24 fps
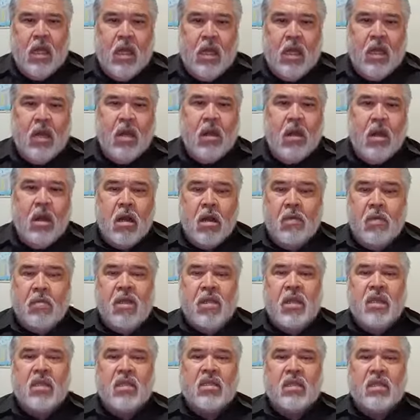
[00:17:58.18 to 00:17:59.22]
Economy
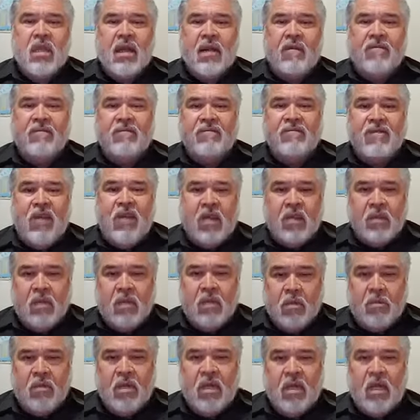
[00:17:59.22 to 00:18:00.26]
does not affect
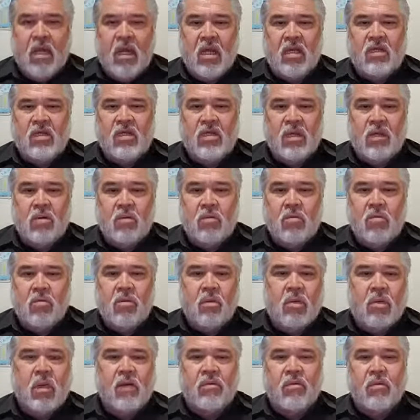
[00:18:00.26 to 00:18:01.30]
him. He is the
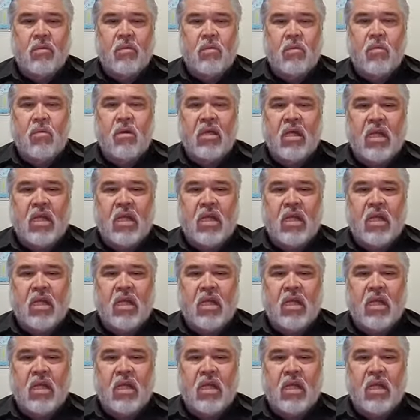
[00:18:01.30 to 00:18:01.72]
owner of the world.